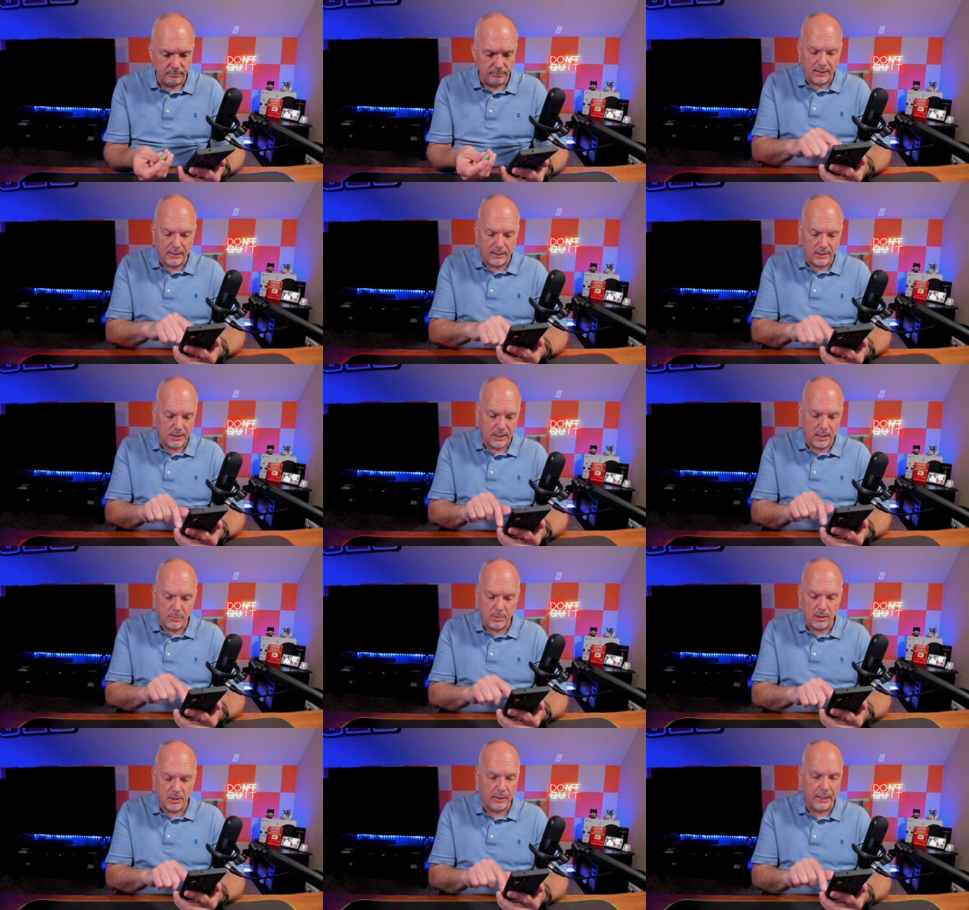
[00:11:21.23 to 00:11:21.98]
The
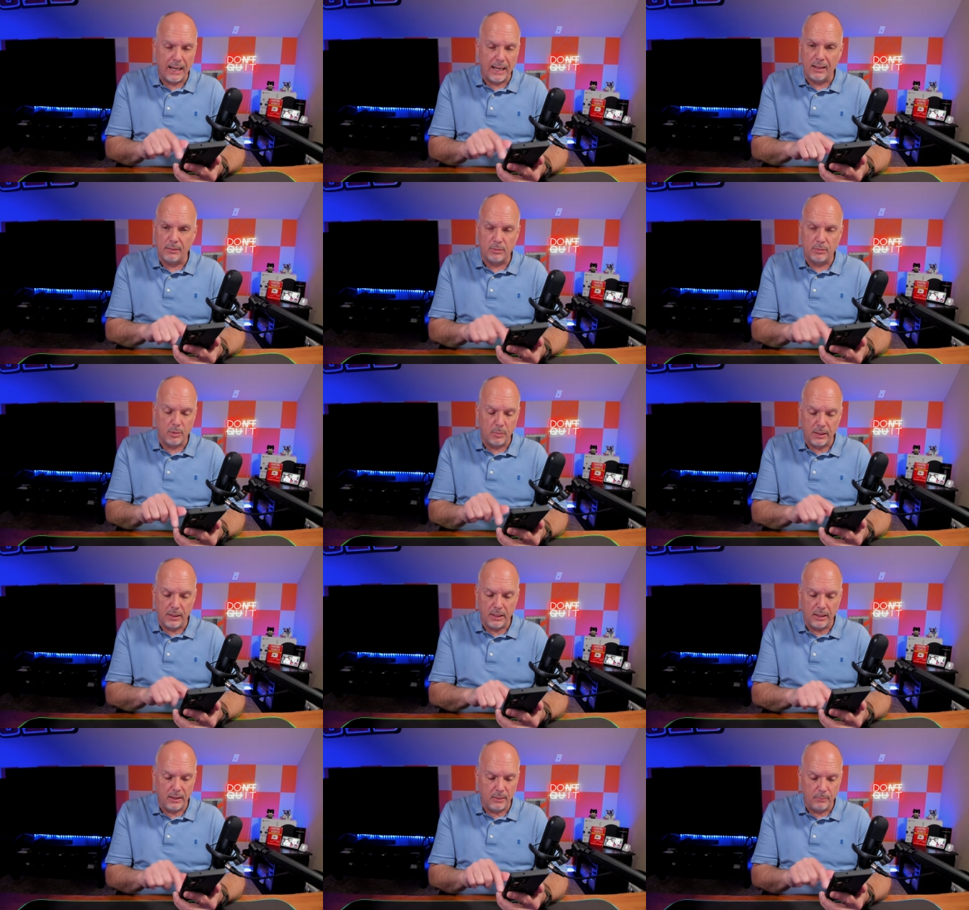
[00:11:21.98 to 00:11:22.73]
Samsung app to
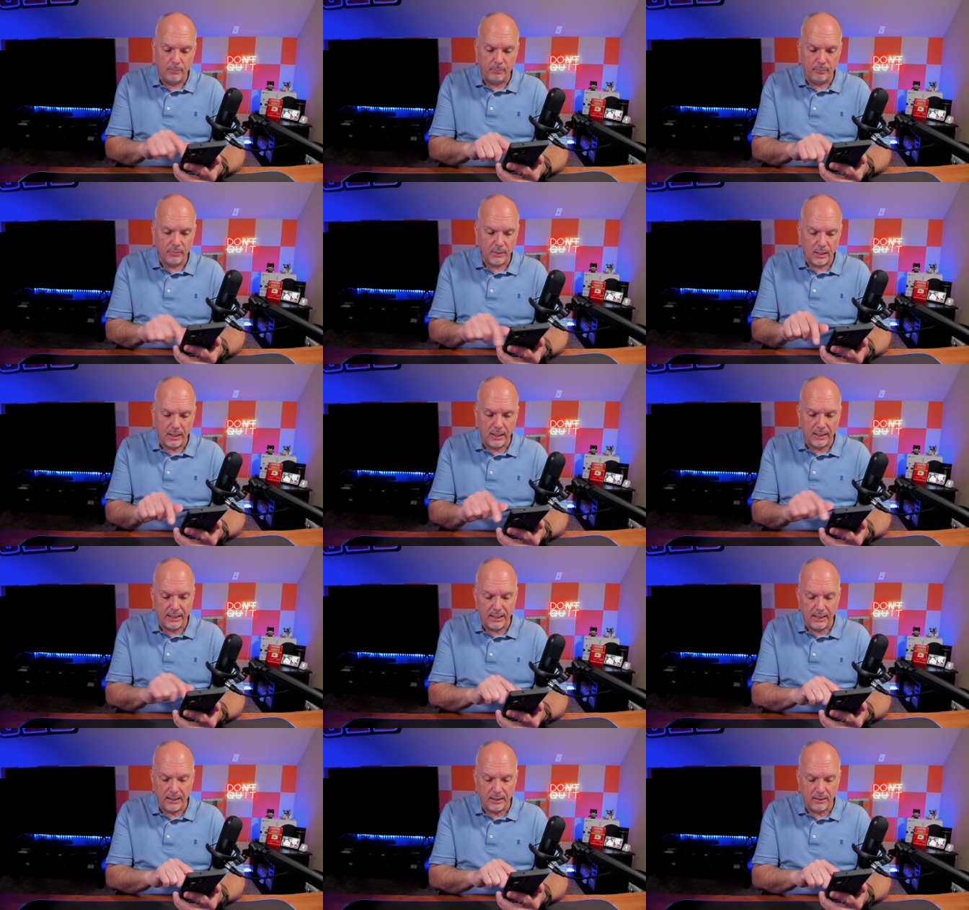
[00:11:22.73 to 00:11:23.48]
me,
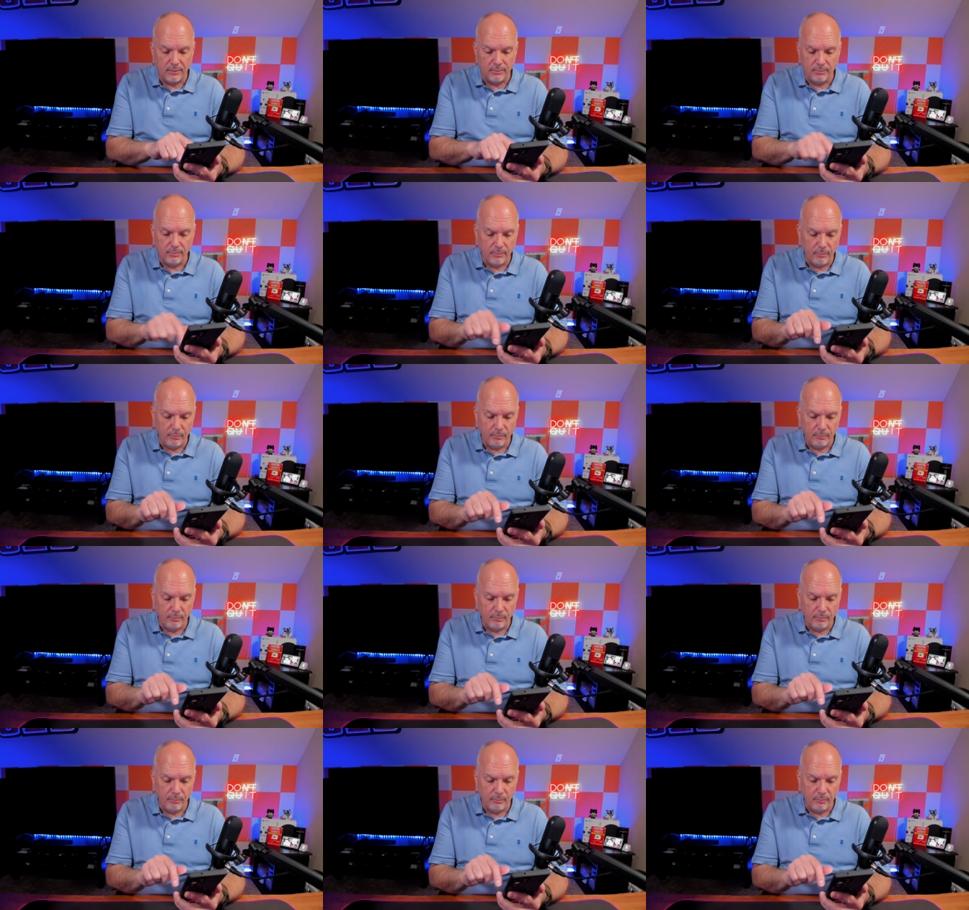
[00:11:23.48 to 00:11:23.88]
again,